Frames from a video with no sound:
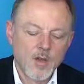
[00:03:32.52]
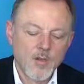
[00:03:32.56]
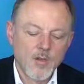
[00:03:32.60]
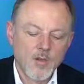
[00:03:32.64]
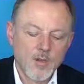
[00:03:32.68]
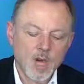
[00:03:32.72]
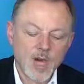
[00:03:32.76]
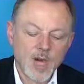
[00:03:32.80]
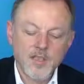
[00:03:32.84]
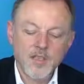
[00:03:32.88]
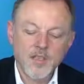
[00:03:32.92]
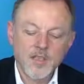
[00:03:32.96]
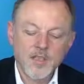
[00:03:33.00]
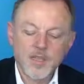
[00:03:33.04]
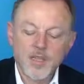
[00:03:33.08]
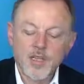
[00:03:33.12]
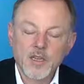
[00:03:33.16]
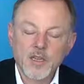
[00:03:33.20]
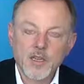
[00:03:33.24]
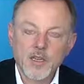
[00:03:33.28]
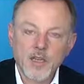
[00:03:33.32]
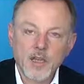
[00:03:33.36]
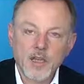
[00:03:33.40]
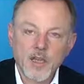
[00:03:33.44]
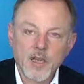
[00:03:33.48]

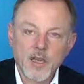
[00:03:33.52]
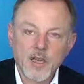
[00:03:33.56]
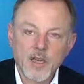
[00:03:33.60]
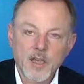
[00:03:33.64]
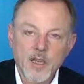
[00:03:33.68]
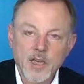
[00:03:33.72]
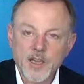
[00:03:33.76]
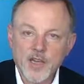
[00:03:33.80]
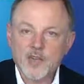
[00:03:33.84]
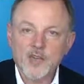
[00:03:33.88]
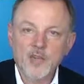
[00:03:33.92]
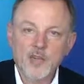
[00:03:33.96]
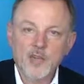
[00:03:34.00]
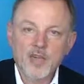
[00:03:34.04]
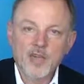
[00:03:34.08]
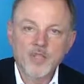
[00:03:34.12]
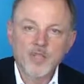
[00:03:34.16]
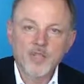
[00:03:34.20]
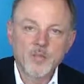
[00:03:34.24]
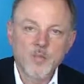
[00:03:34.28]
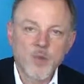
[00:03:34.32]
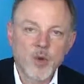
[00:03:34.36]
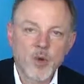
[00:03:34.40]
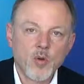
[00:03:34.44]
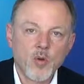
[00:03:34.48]
Marketing actually
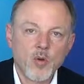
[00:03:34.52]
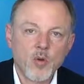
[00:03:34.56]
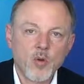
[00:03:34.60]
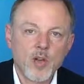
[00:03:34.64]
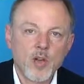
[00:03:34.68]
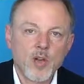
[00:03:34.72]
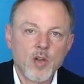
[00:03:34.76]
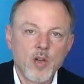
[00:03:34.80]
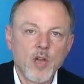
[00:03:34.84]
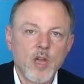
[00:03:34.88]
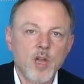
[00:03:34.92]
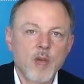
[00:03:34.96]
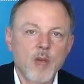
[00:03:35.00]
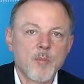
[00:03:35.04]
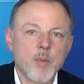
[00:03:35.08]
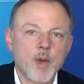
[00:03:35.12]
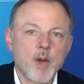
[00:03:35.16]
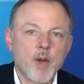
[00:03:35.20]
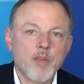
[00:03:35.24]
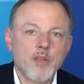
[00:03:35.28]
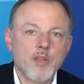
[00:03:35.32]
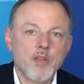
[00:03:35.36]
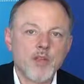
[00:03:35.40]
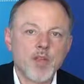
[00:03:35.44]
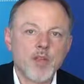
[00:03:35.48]
spoke
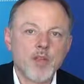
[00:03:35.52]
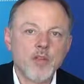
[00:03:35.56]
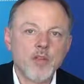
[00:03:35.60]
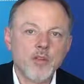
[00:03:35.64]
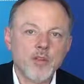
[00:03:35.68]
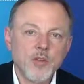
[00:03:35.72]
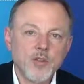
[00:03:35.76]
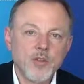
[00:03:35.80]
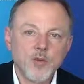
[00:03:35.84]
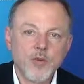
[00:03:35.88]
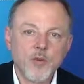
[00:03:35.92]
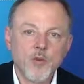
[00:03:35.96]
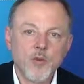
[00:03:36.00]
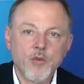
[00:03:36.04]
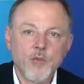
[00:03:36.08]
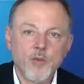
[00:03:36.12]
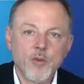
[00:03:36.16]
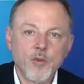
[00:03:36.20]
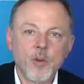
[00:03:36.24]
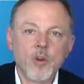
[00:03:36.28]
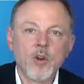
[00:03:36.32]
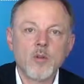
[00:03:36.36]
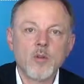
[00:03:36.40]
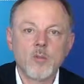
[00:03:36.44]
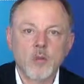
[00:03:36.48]
about a new
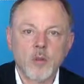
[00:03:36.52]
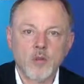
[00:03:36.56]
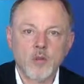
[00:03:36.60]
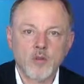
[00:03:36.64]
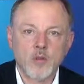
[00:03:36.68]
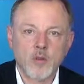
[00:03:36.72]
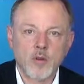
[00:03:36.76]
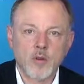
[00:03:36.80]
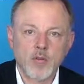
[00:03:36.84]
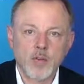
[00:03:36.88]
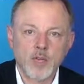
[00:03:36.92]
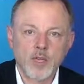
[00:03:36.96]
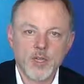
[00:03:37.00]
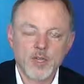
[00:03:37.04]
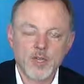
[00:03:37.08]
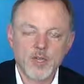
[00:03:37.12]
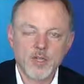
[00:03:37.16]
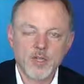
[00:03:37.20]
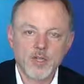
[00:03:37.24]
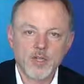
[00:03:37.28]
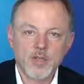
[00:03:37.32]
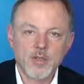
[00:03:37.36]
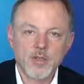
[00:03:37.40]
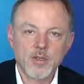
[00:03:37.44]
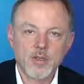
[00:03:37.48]
form of
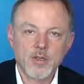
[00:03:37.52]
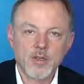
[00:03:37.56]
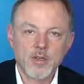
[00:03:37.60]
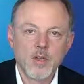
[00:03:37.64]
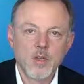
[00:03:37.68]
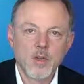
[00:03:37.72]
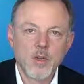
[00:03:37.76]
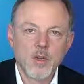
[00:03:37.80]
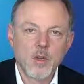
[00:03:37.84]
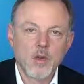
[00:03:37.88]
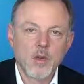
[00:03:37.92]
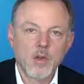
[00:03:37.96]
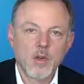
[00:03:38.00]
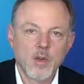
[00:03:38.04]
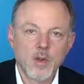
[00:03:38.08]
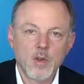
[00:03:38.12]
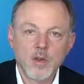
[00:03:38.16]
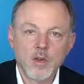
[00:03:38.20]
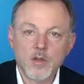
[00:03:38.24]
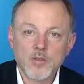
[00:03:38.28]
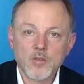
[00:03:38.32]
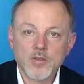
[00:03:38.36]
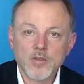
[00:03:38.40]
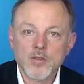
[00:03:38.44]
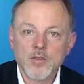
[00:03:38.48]
competition where
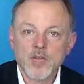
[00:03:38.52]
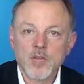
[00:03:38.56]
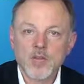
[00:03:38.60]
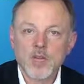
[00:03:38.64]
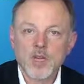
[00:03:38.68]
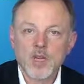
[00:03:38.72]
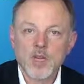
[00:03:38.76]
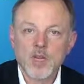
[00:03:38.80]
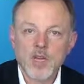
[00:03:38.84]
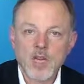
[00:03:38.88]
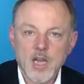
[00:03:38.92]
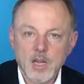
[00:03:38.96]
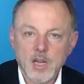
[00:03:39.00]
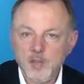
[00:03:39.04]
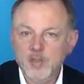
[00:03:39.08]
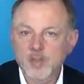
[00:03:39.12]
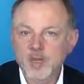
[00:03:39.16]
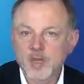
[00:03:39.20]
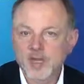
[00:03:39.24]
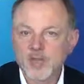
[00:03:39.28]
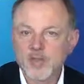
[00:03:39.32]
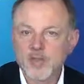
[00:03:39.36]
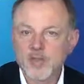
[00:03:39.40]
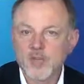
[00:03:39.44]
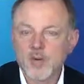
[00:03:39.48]
not
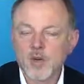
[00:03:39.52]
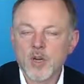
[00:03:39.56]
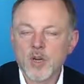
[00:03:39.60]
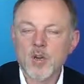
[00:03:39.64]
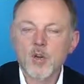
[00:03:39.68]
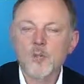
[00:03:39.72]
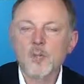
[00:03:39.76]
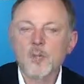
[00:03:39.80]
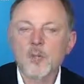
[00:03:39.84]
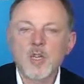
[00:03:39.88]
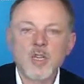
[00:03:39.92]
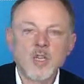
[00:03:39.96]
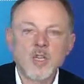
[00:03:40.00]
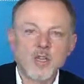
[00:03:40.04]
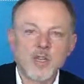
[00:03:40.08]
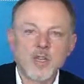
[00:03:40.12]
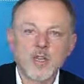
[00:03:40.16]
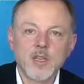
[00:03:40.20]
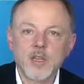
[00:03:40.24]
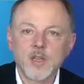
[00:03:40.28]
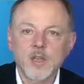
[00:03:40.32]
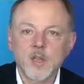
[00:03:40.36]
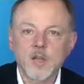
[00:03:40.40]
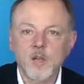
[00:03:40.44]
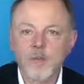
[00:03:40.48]
companies were
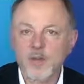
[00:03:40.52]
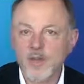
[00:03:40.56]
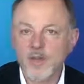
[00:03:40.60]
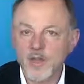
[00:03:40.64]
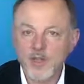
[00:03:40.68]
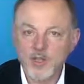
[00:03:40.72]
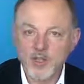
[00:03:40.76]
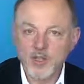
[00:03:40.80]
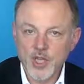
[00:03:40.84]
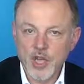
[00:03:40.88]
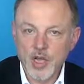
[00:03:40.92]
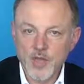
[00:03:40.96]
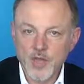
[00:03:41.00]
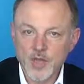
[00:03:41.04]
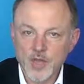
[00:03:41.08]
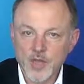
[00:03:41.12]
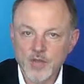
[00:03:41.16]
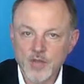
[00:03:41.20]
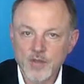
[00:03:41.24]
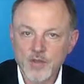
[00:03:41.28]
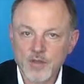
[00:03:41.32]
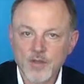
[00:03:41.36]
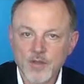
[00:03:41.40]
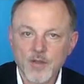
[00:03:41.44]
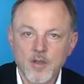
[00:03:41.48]
competing with each other
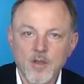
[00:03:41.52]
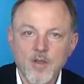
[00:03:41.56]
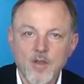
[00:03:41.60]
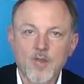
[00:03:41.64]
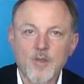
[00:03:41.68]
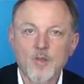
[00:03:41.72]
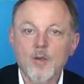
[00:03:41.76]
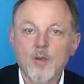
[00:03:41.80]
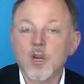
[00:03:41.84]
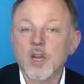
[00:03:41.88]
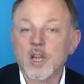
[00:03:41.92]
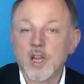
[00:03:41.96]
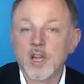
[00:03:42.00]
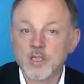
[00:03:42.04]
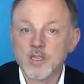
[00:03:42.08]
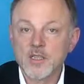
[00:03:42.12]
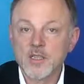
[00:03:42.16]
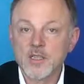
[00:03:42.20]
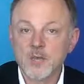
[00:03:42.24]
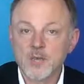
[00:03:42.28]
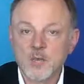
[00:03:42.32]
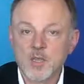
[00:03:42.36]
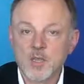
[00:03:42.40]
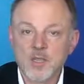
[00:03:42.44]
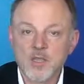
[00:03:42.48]
for
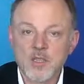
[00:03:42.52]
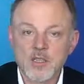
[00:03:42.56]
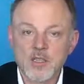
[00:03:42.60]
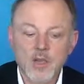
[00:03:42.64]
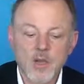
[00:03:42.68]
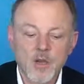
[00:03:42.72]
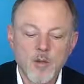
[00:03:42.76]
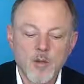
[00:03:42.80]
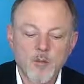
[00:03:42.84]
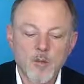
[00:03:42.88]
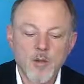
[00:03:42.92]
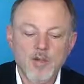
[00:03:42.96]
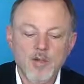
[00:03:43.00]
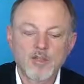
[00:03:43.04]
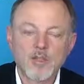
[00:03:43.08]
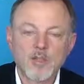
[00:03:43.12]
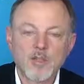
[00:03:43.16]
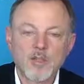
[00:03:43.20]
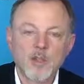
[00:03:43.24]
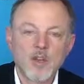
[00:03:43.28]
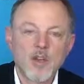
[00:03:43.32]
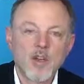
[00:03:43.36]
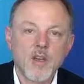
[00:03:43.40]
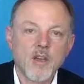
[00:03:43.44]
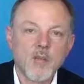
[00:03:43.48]
customers, but
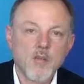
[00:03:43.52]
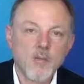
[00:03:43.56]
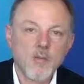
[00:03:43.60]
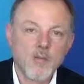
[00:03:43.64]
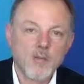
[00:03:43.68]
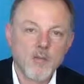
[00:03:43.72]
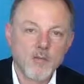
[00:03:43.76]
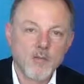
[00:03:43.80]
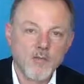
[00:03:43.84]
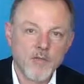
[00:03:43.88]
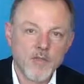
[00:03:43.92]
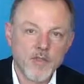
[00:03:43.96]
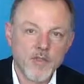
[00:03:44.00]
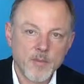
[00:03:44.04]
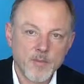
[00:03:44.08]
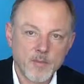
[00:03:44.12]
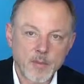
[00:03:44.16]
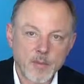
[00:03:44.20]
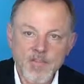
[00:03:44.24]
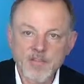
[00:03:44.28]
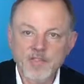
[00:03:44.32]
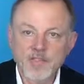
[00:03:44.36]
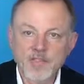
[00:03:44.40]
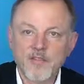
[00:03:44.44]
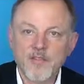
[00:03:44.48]
the
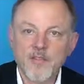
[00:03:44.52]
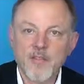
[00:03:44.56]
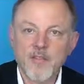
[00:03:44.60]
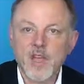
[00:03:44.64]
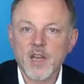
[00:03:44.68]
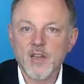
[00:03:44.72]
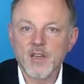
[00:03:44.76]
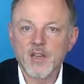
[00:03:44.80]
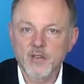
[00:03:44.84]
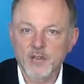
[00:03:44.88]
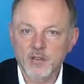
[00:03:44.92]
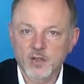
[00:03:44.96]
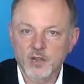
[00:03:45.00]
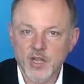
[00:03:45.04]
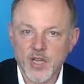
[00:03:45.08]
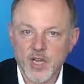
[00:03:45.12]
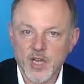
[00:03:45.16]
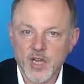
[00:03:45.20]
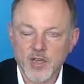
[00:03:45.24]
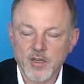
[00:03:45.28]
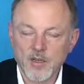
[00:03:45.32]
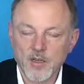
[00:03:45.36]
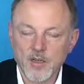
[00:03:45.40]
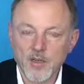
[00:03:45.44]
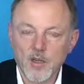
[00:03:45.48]
better value
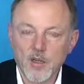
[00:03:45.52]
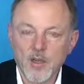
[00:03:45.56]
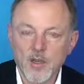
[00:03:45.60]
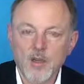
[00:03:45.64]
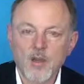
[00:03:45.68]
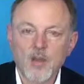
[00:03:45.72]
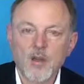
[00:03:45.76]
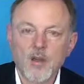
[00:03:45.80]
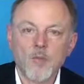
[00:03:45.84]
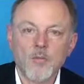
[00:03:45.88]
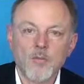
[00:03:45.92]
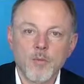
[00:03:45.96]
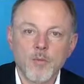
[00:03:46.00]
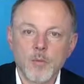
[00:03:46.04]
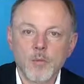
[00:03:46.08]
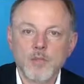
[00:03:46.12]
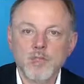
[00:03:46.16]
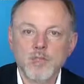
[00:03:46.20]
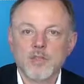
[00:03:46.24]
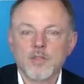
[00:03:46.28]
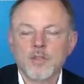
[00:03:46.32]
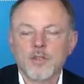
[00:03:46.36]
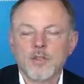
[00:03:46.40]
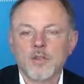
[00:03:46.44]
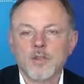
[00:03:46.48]
chain
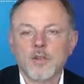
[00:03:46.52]
would